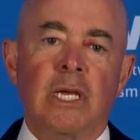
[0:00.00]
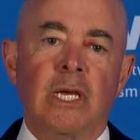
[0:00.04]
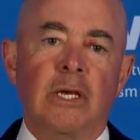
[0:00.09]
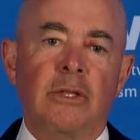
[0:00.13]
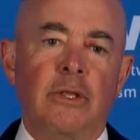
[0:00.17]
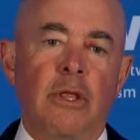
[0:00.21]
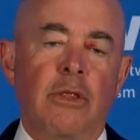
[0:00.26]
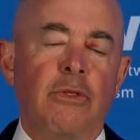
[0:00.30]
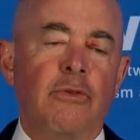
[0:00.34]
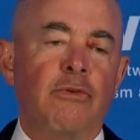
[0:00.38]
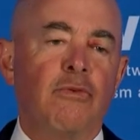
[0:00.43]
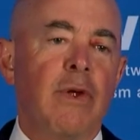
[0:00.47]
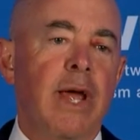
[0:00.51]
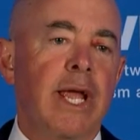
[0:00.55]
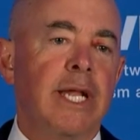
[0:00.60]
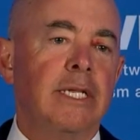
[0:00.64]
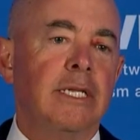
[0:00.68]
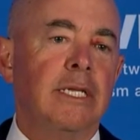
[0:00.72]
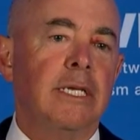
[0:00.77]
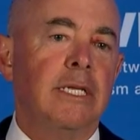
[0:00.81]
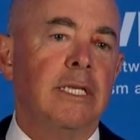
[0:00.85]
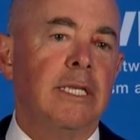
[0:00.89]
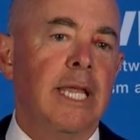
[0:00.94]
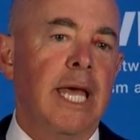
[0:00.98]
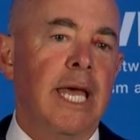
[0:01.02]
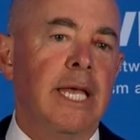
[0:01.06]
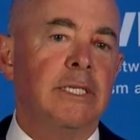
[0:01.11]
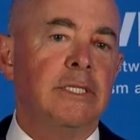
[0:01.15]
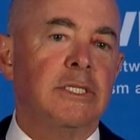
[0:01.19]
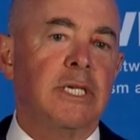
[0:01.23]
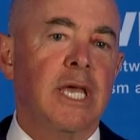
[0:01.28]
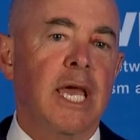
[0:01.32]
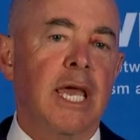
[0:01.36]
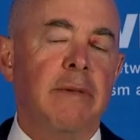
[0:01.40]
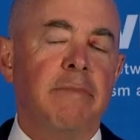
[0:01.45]
The threat
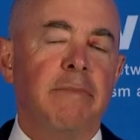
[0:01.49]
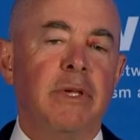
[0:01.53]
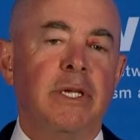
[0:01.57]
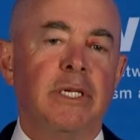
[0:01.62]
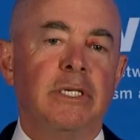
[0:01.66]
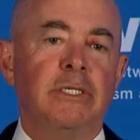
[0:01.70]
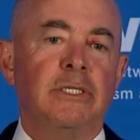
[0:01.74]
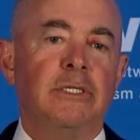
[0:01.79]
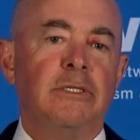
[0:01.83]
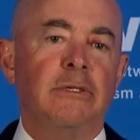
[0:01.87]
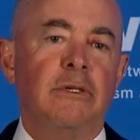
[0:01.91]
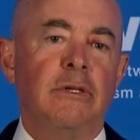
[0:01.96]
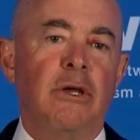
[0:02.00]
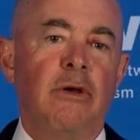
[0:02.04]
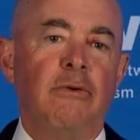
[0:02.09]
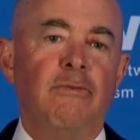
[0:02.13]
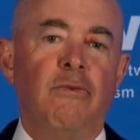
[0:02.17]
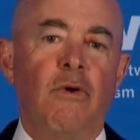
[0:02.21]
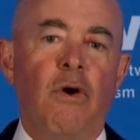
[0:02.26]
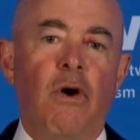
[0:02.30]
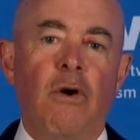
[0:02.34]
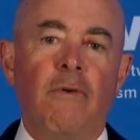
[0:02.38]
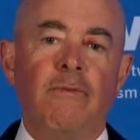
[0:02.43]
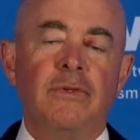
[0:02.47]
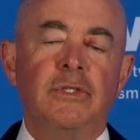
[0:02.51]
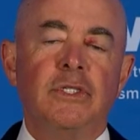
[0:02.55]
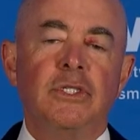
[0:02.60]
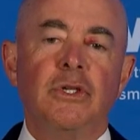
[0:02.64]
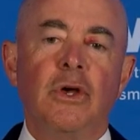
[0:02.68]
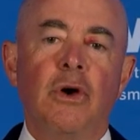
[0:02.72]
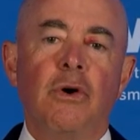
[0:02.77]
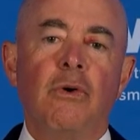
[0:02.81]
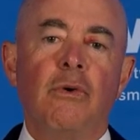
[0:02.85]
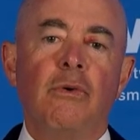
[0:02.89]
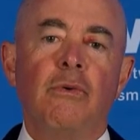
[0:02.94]
landscape has evolved
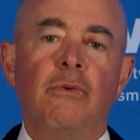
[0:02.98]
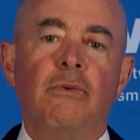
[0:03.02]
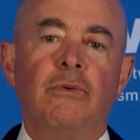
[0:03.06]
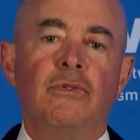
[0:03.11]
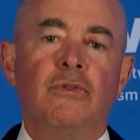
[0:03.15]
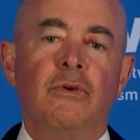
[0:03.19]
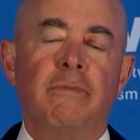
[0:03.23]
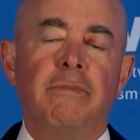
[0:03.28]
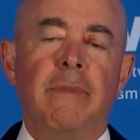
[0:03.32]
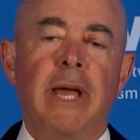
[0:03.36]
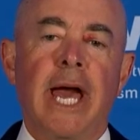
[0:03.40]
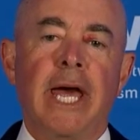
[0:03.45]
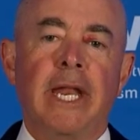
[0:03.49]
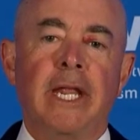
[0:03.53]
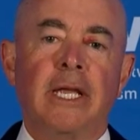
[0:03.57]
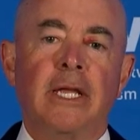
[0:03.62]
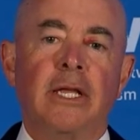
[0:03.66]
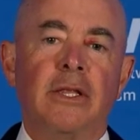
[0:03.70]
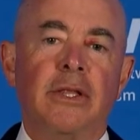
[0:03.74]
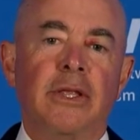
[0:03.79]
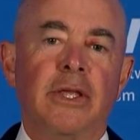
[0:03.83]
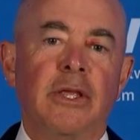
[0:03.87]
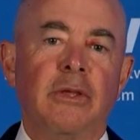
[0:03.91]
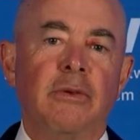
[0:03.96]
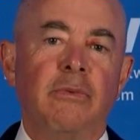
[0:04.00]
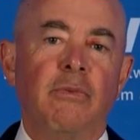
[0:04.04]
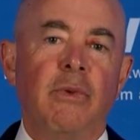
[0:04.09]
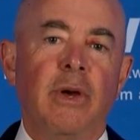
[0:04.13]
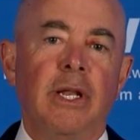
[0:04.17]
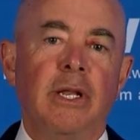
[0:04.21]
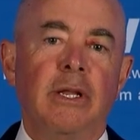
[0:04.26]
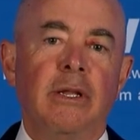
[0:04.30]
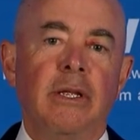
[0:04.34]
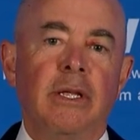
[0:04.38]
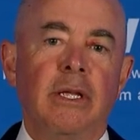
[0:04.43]
so dramatically
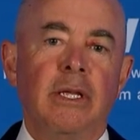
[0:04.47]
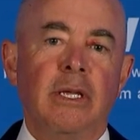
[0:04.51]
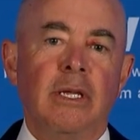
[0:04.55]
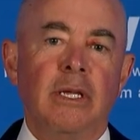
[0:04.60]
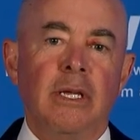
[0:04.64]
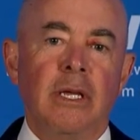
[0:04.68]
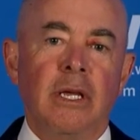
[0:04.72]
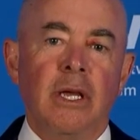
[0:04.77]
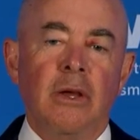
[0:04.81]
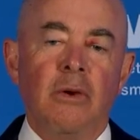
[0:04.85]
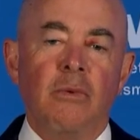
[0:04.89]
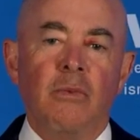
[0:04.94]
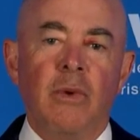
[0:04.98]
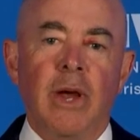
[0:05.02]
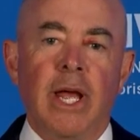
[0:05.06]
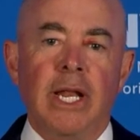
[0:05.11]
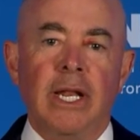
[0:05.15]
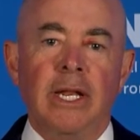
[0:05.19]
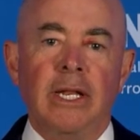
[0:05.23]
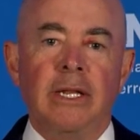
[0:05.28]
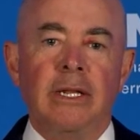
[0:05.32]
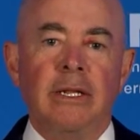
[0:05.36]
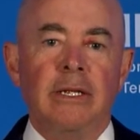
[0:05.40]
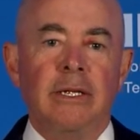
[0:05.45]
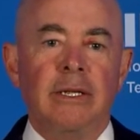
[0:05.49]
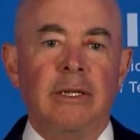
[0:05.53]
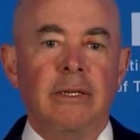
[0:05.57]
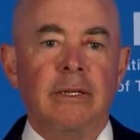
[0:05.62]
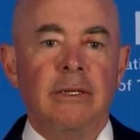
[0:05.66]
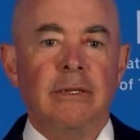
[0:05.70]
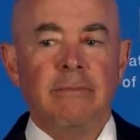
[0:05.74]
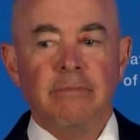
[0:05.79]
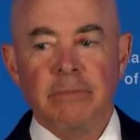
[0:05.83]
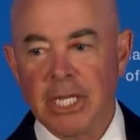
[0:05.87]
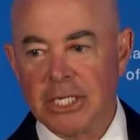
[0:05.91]
when
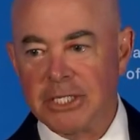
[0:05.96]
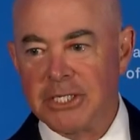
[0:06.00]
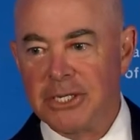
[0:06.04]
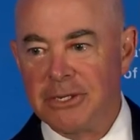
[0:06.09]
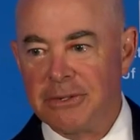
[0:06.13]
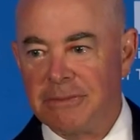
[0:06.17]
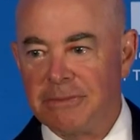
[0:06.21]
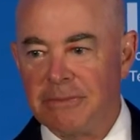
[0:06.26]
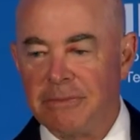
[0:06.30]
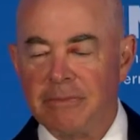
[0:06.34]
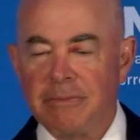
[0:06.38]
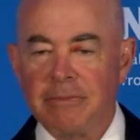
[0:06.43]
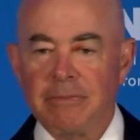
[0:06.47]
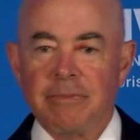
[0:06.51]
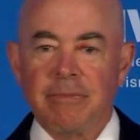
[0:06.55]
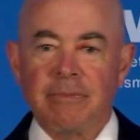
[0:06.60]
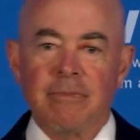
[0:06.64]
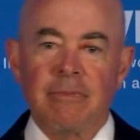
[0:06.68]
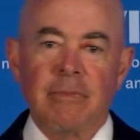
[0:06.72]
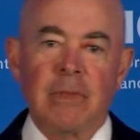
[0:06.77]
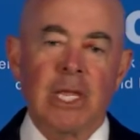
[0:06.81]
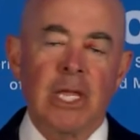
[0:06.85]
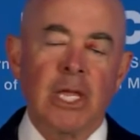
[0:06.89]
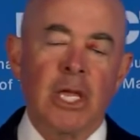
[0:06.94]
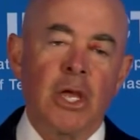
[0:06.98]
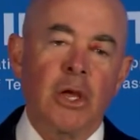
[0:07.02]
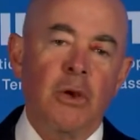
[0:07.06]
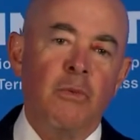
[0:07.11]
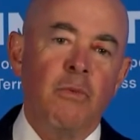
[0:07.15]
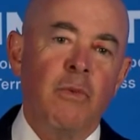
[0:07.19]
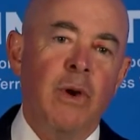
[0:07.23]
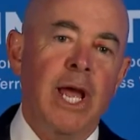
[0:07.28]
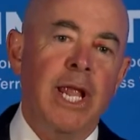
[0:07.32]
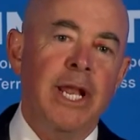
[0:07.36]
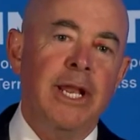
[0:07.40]
bless you,
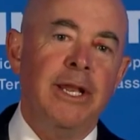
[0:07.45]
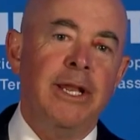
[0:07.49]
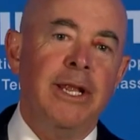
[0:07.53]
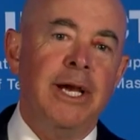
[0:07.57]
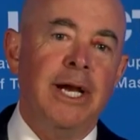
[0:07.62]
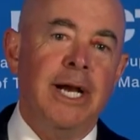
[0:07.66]
when,